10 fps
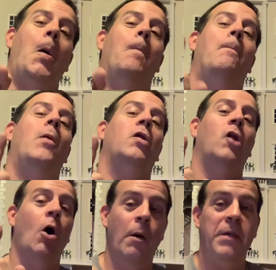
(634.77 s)
But
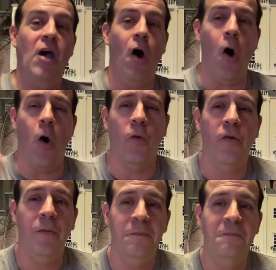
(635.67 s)
lo and
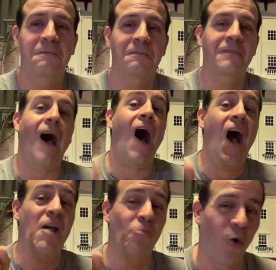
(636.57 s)
behold,
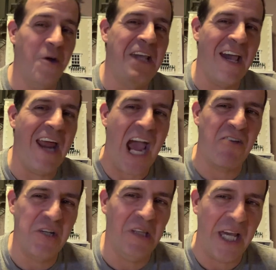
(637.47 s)
I would get
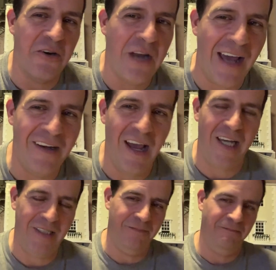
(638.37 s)
angry later that
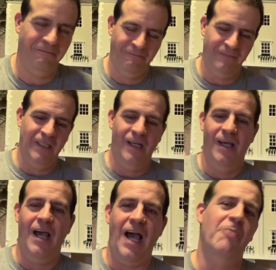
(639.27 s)
night.
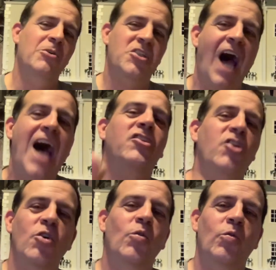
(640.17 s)
And it was not
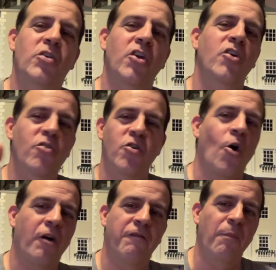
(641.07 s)
due to the New
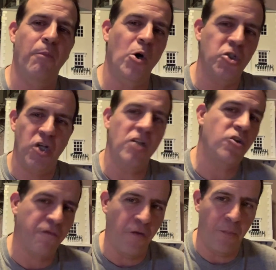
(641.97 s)
York football Jets
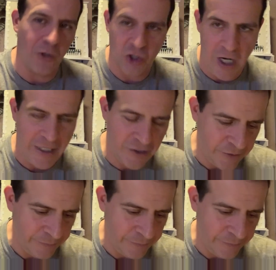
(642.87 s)
or football Giants.